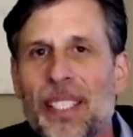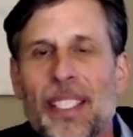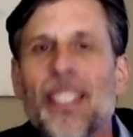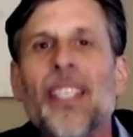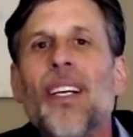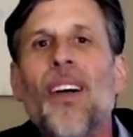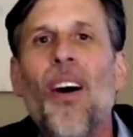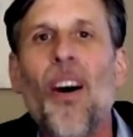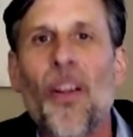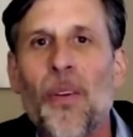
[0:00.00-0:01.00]
and
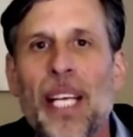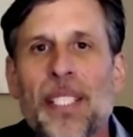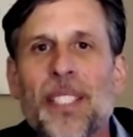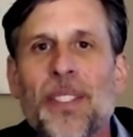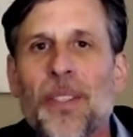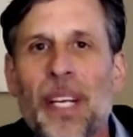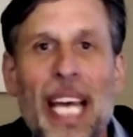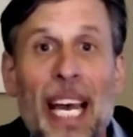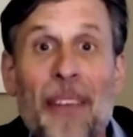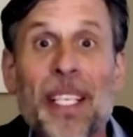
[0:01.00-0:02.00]
all the rest is sort of the
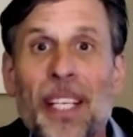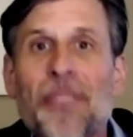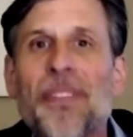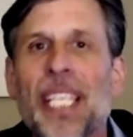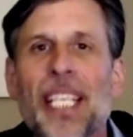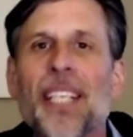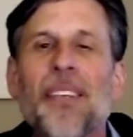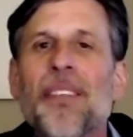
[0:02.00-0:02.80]
heavy lifting of